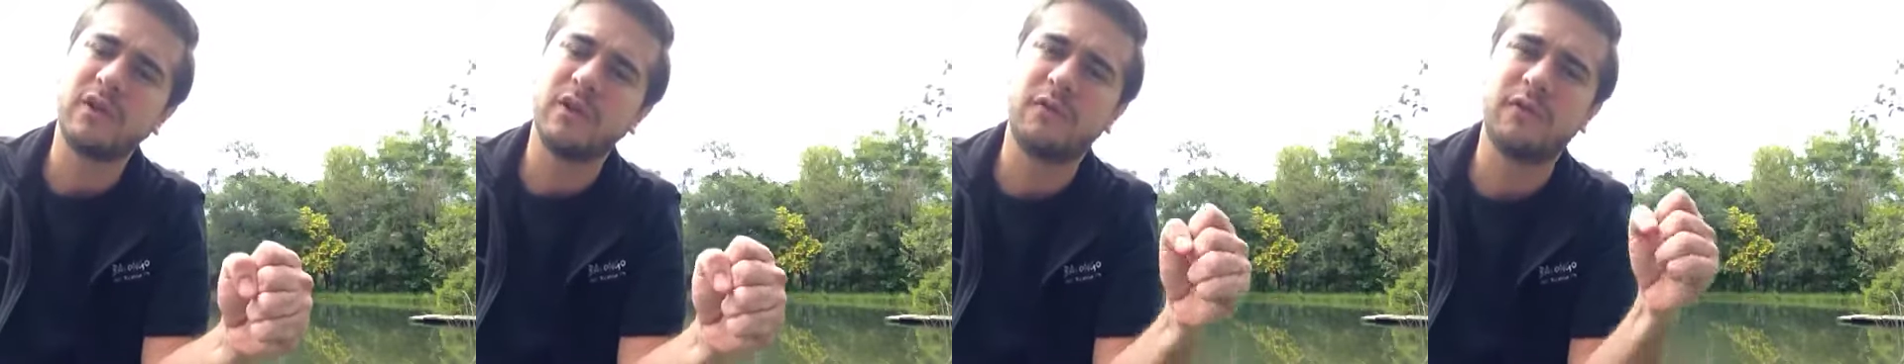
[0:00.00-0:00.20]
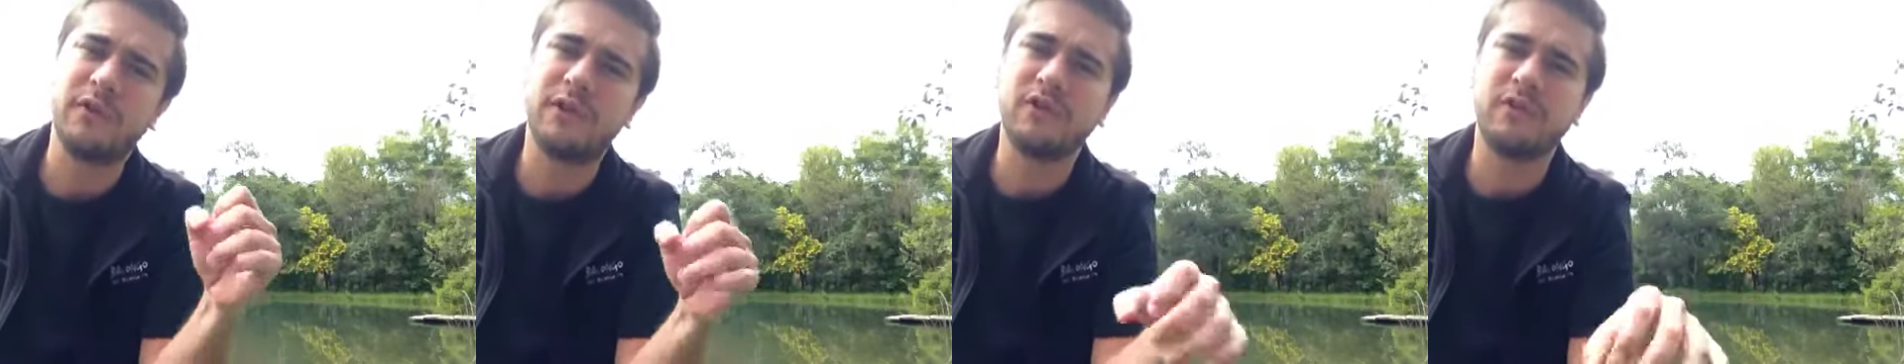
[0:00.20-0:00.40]

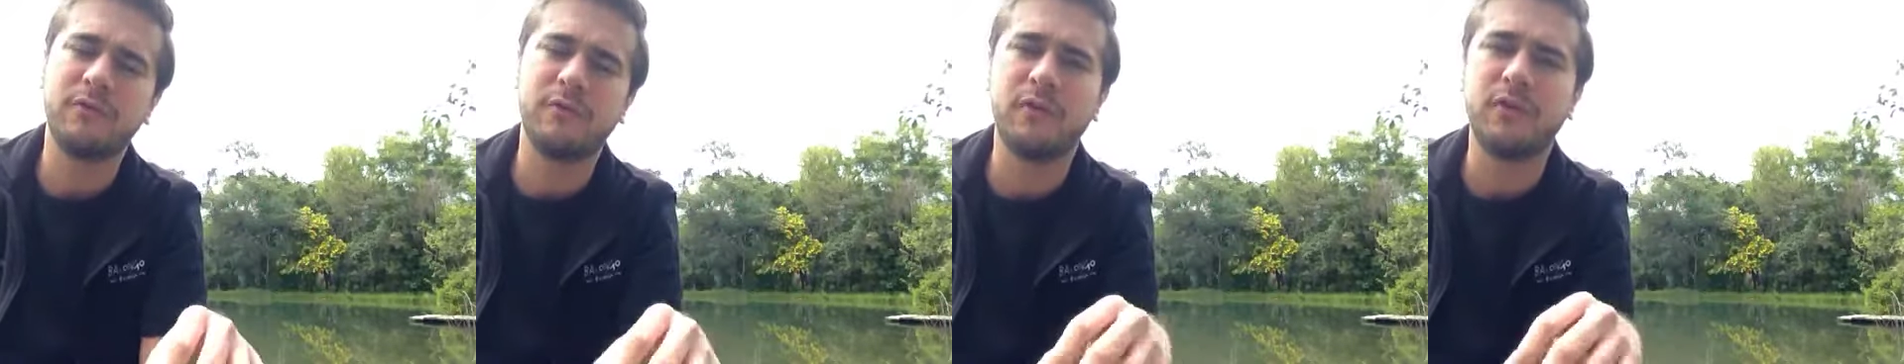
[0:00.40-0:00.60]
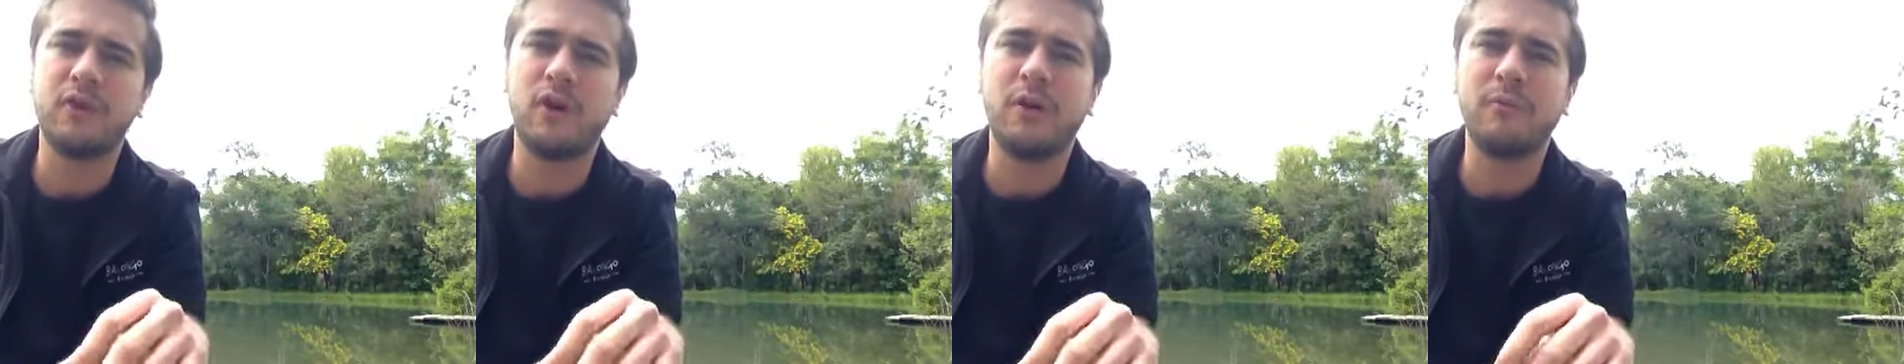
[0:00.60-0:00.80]
First
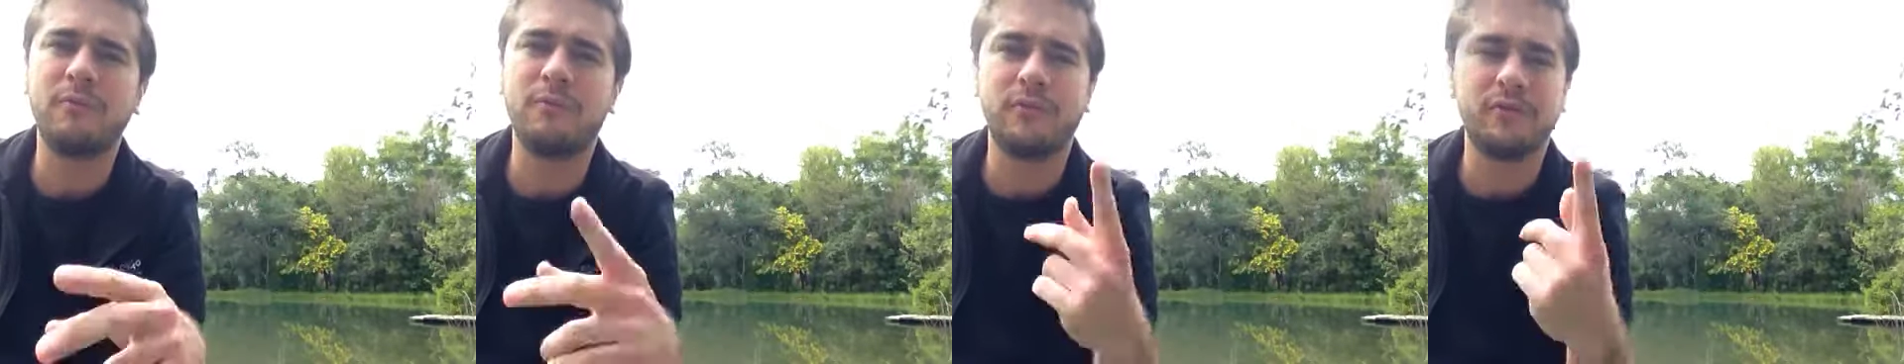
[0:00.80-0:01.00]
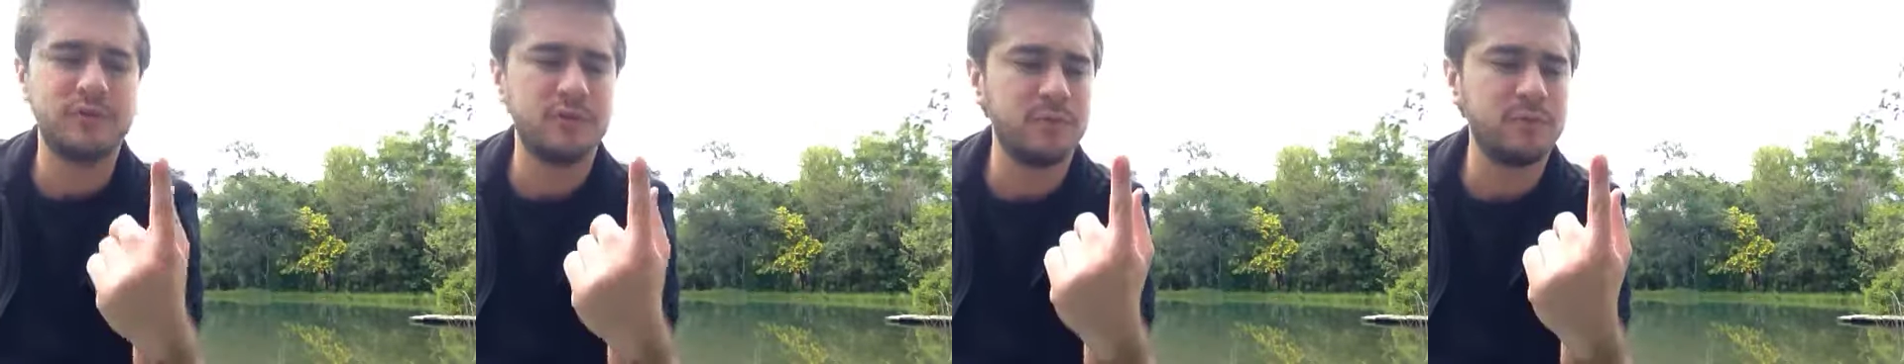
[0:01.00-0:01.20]

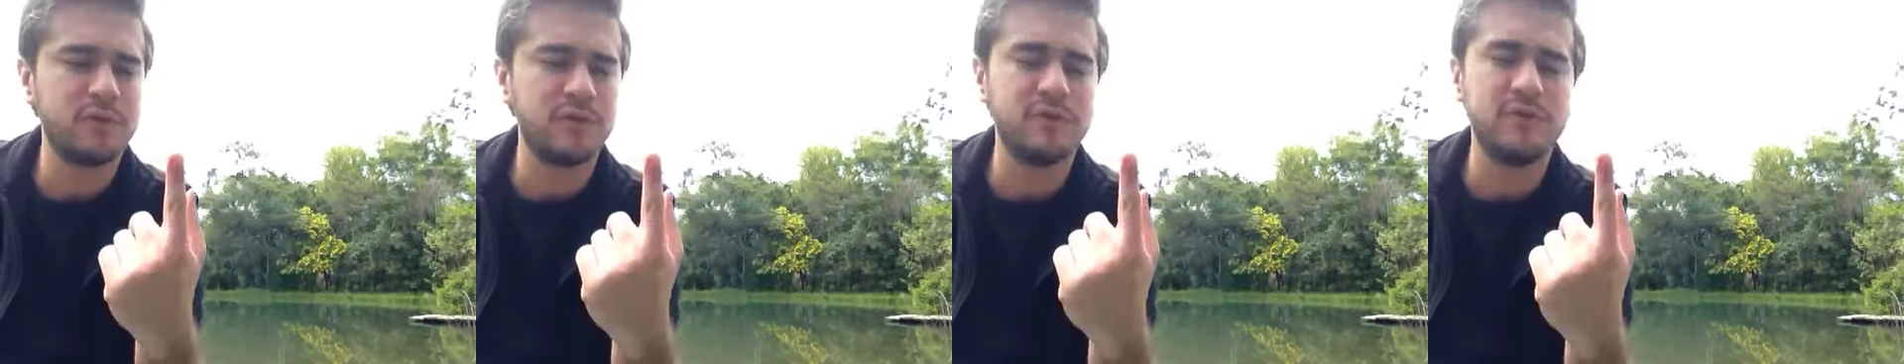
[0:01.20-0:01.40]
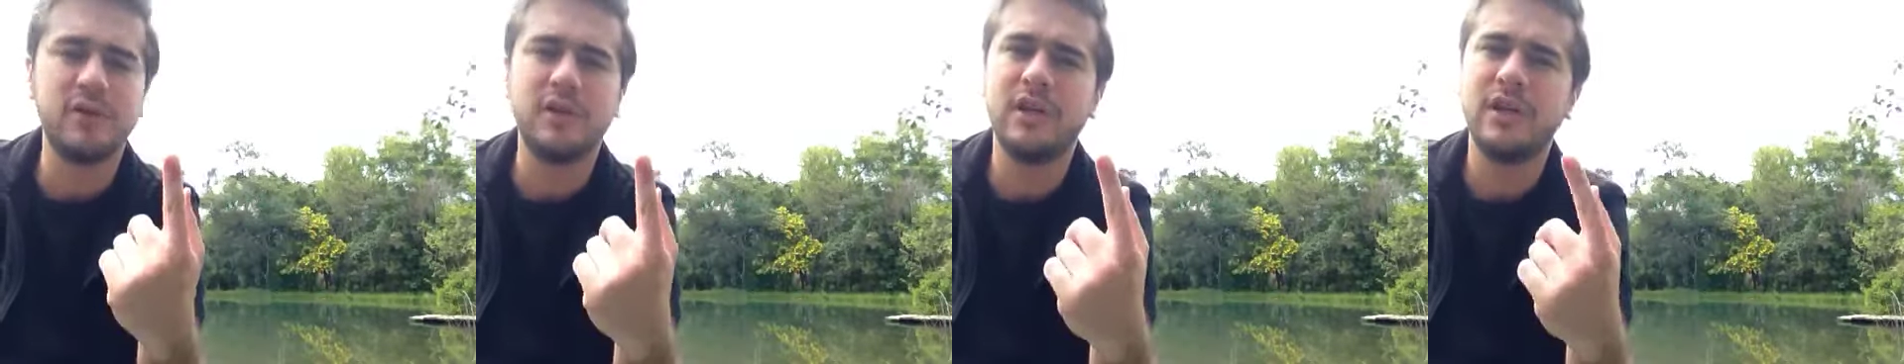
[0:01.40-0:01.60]

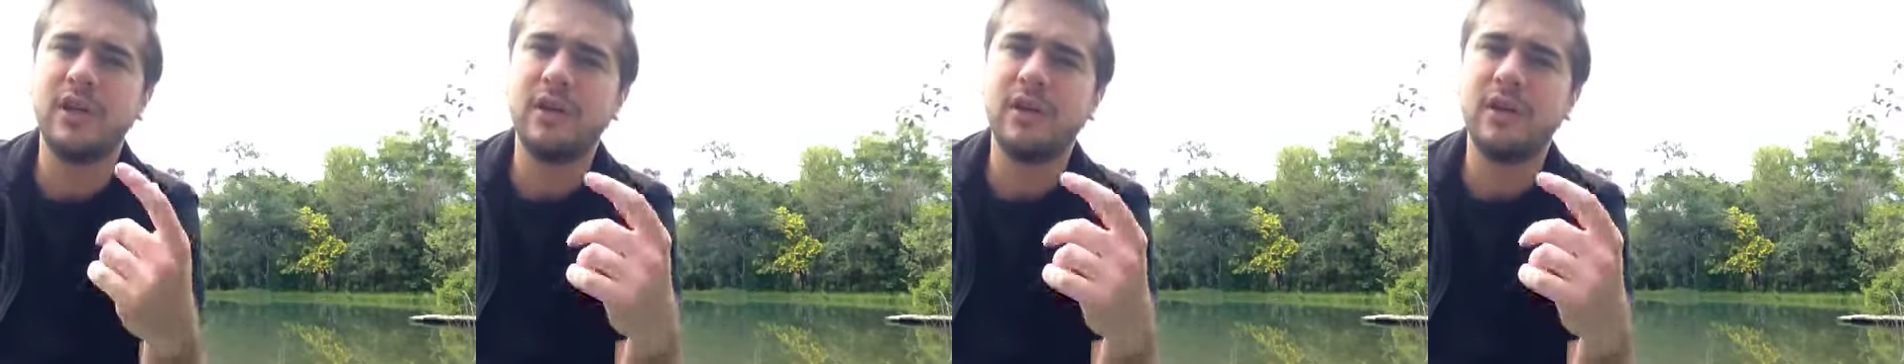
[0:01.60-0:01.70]
option,